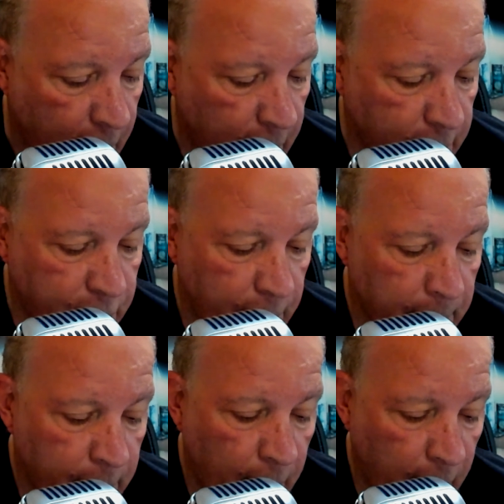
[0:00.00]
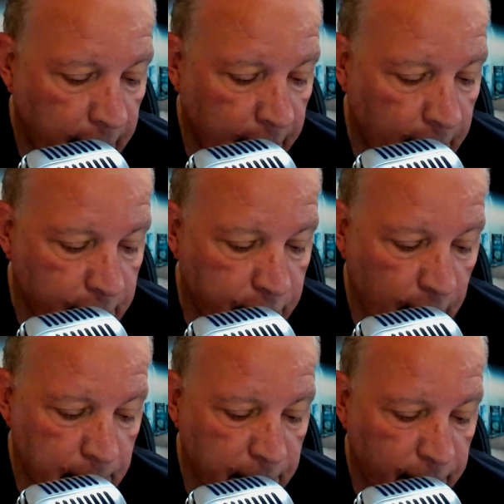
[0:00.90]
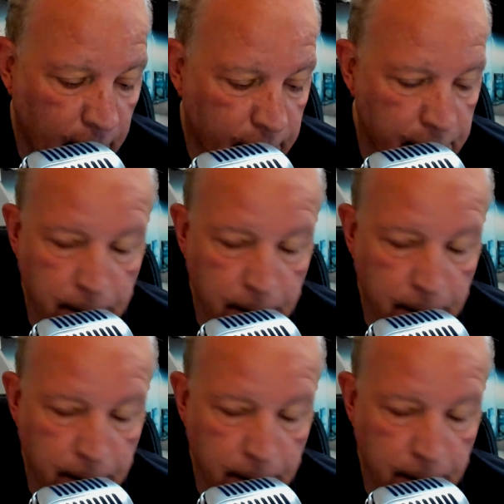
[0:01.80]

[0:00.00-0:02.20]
and Jim McCarty on drums and vocals?